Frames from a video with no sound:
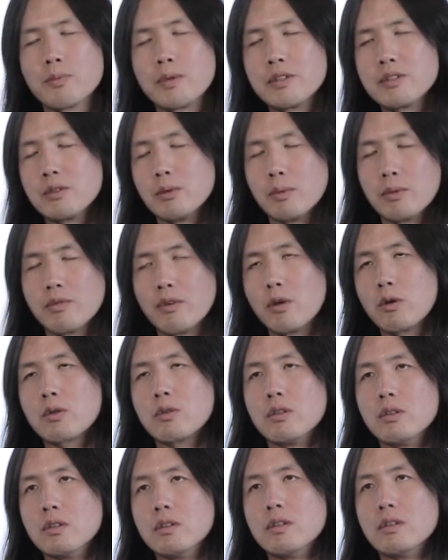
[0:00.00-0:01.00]
to be super
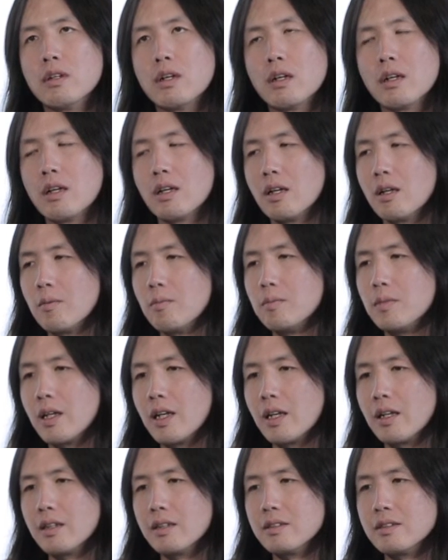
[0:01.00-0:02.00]
vocal
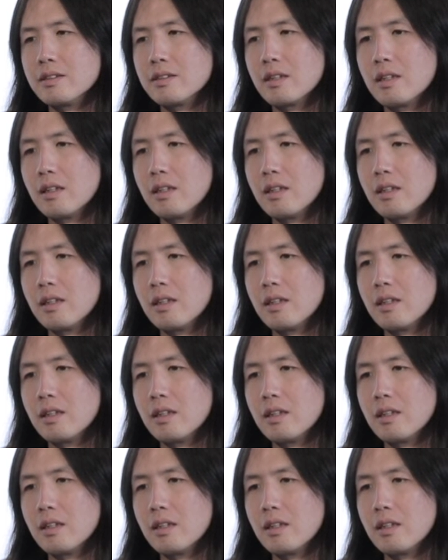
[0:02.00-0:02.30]
and